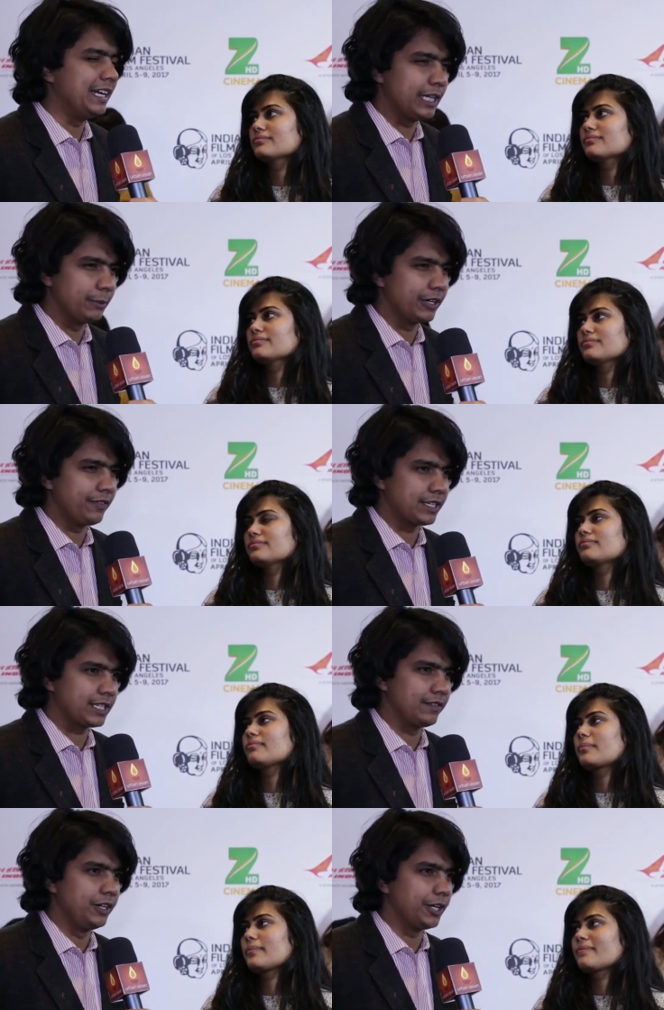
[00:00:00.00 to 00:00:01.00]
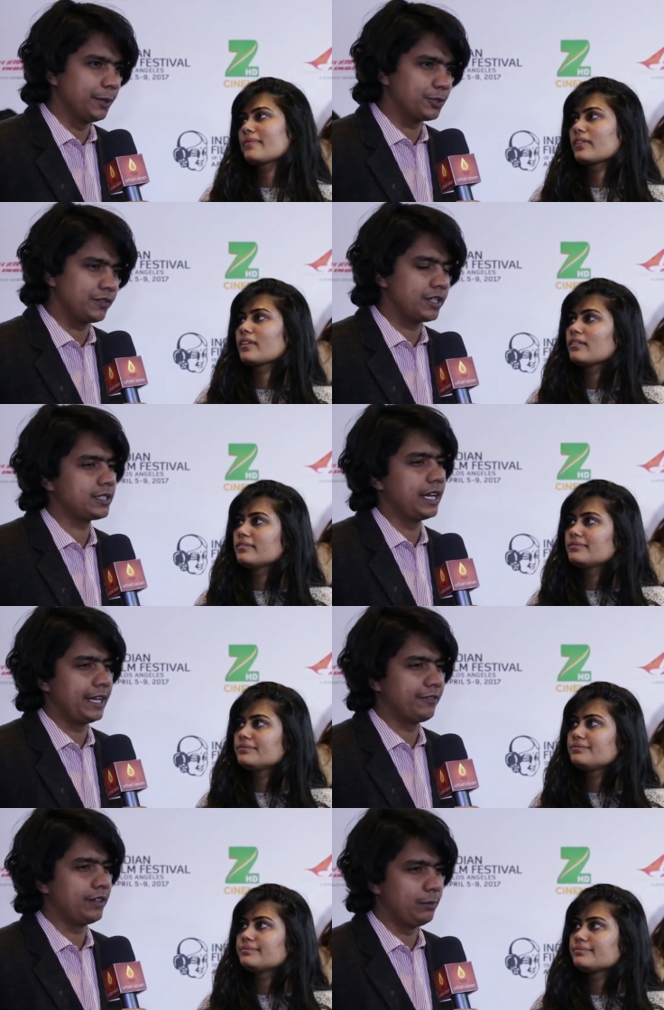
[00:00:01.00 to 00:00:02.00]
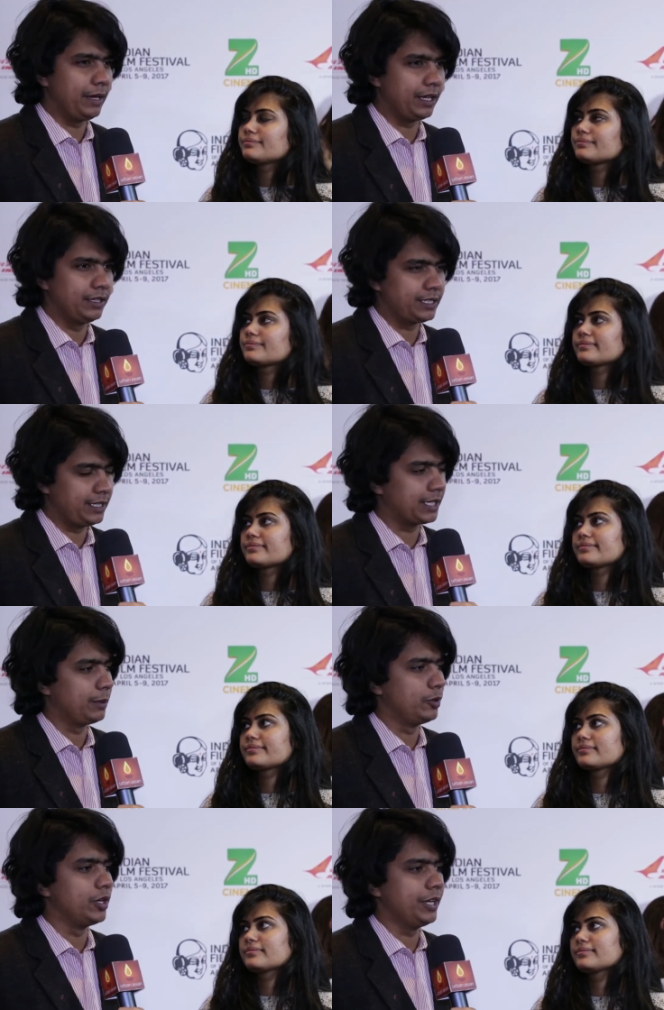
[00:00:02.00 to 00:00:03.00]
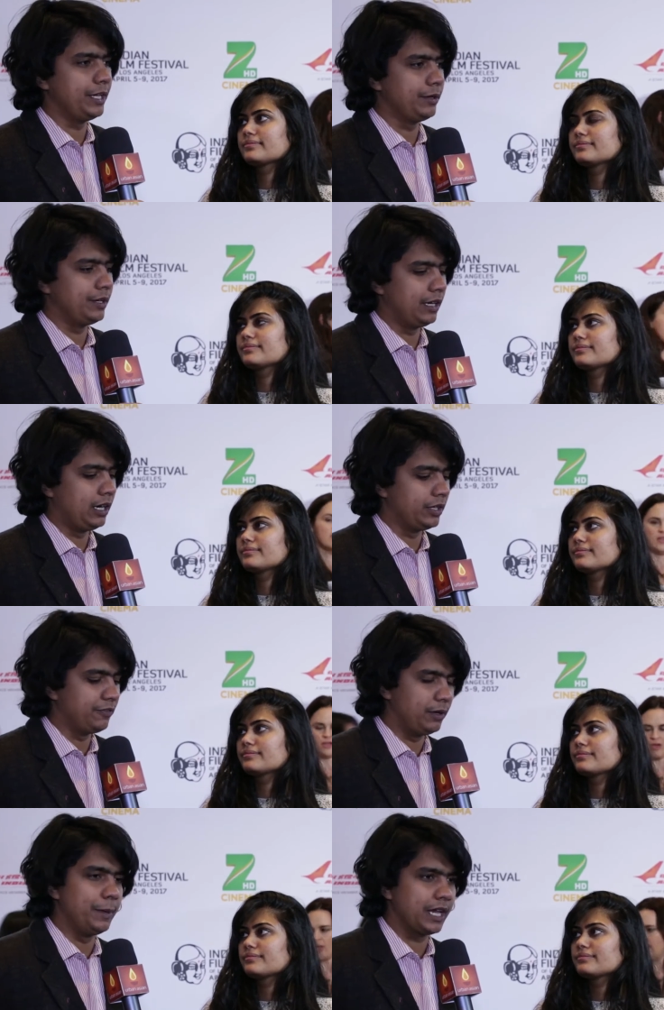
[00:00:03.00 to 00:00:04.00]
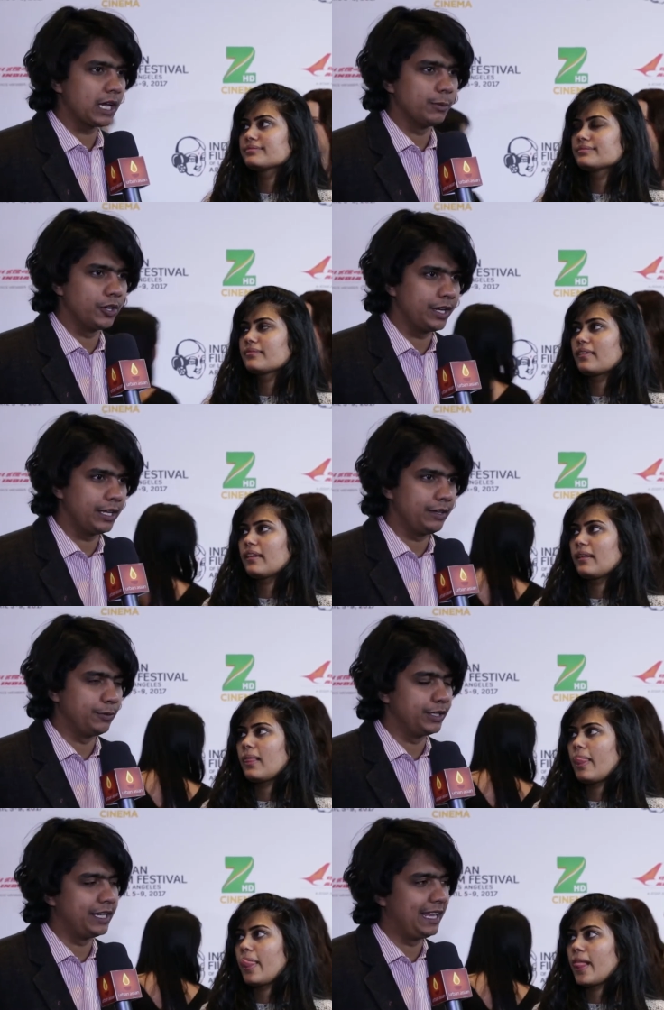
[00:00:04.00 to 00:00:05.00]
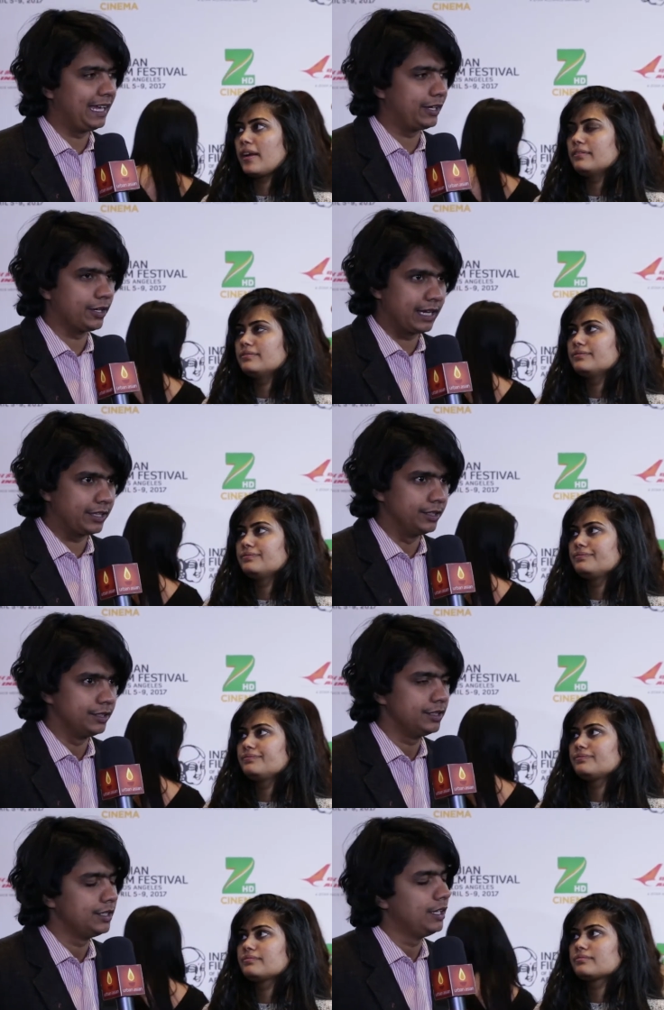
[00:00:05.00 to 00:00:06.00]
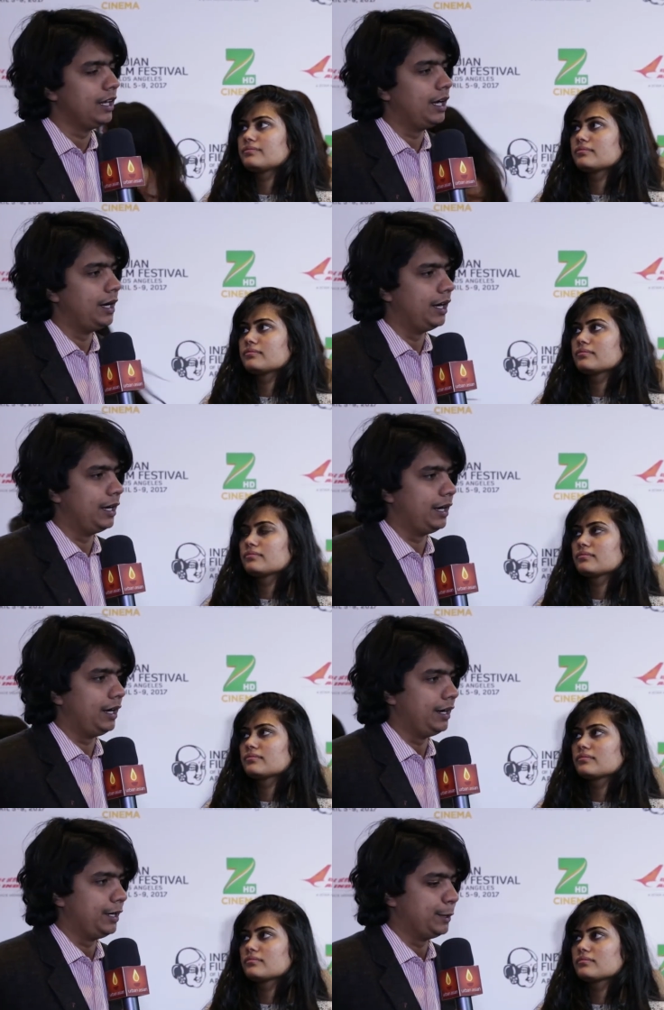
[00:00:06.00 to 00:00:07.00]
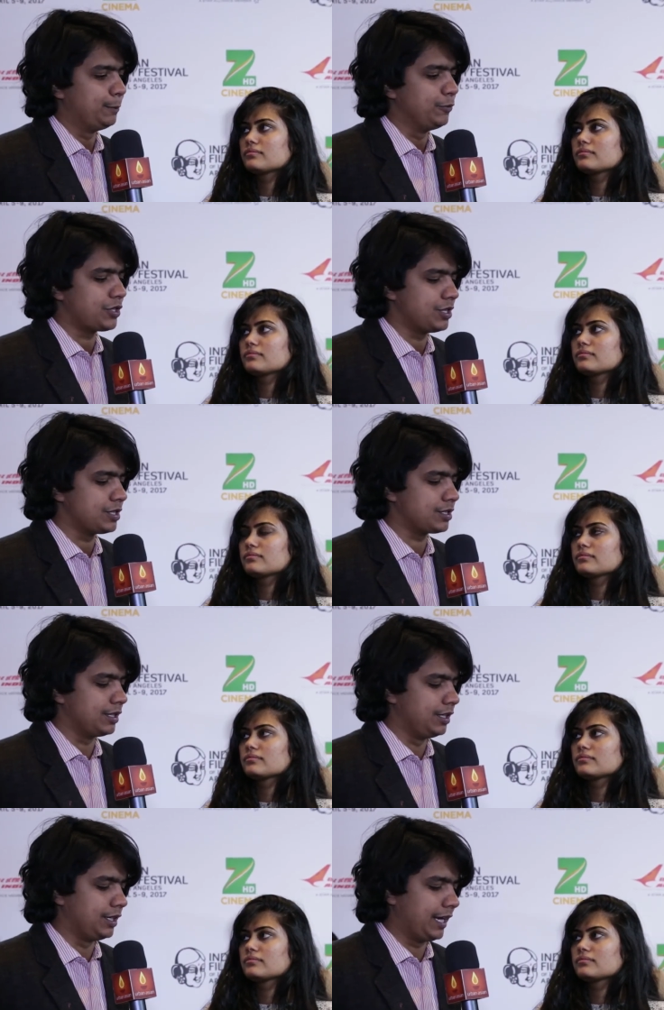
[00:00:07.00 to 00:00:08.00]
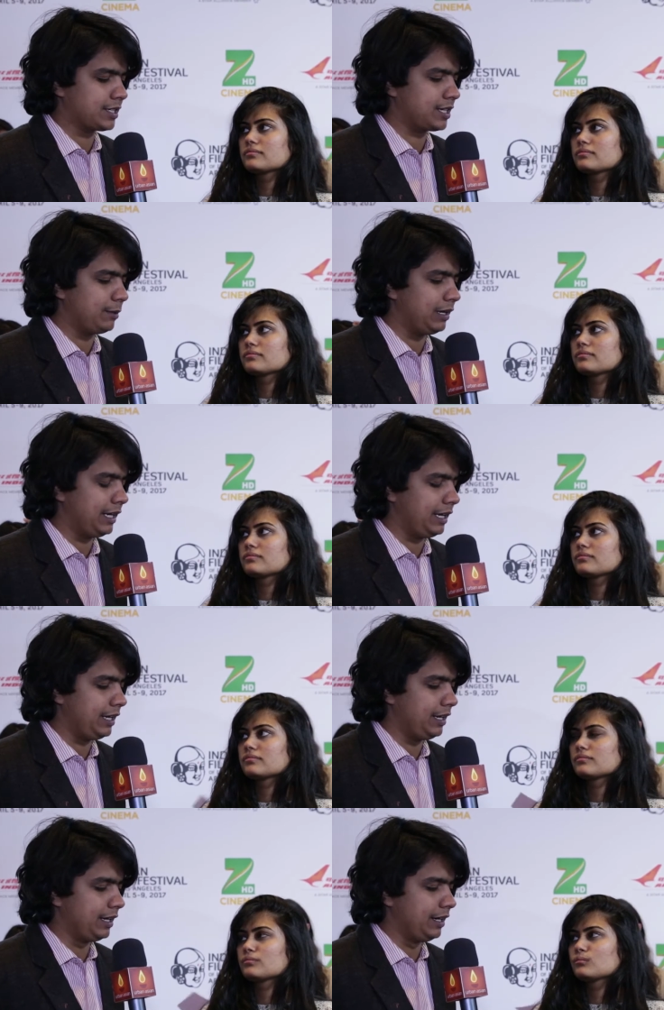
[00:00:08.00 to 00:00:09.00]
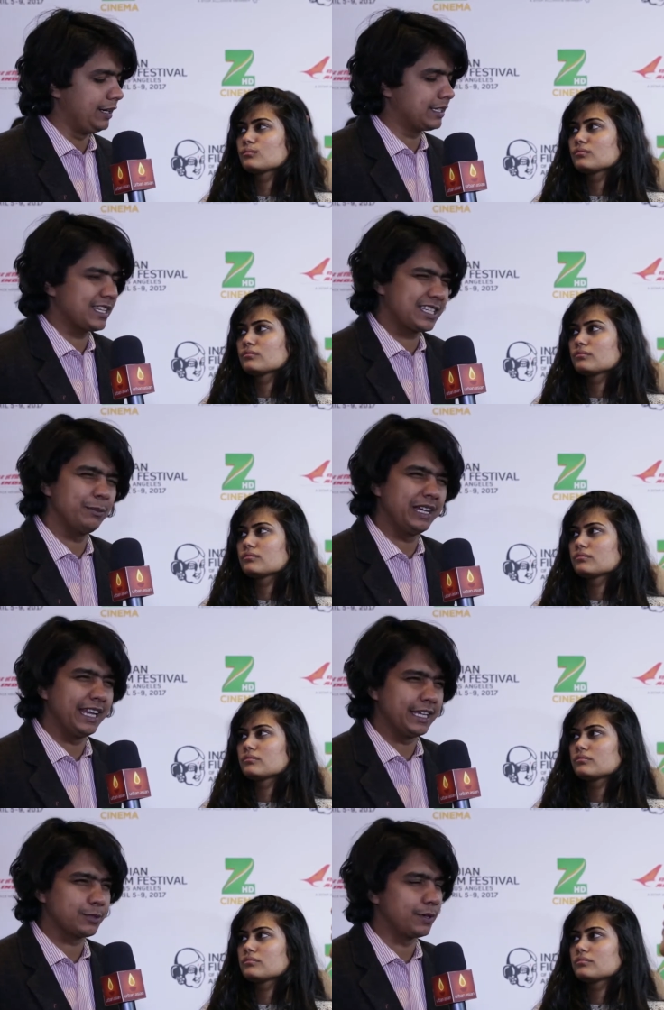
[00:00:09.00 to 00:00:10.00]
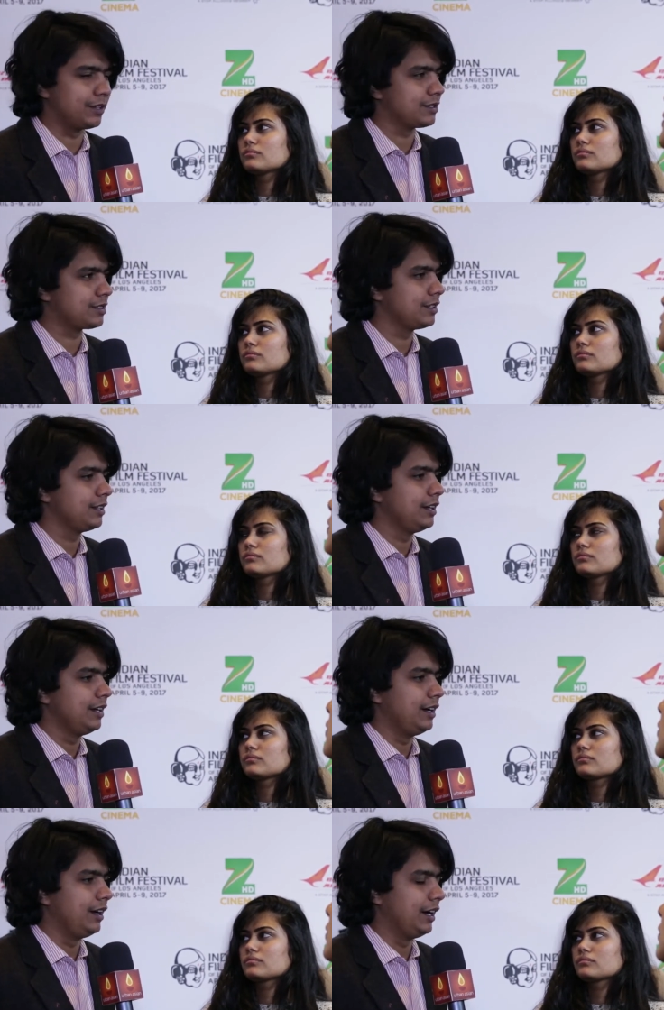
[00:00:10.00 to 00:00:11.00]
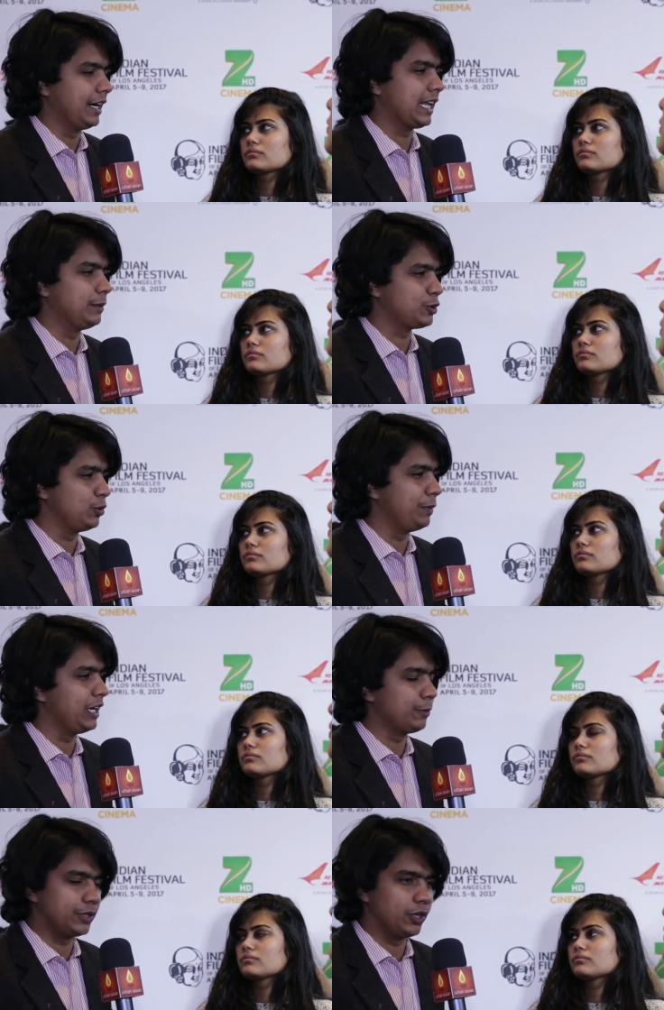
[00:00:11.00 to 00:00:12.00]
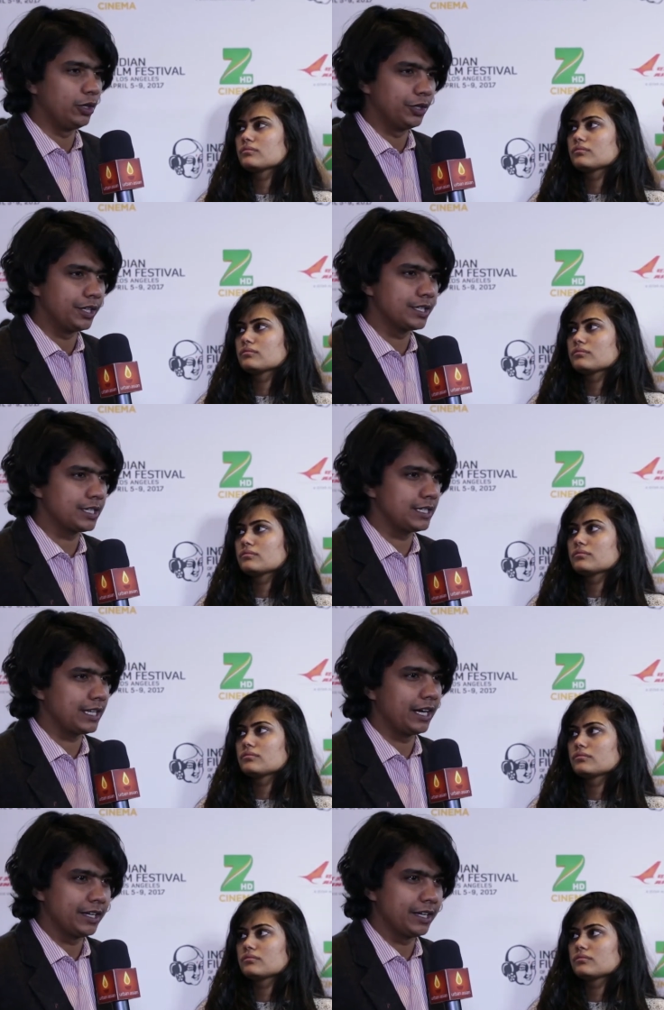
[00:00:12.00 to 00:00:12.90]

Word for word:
Speaker 1: intimate festival in terms of just getting filmmakers and the community, uh, the filmmaking community within LA together, uh, uh, which is uh, extremely, uh, it's extremely nice because uh, it helps you meet with your audiences and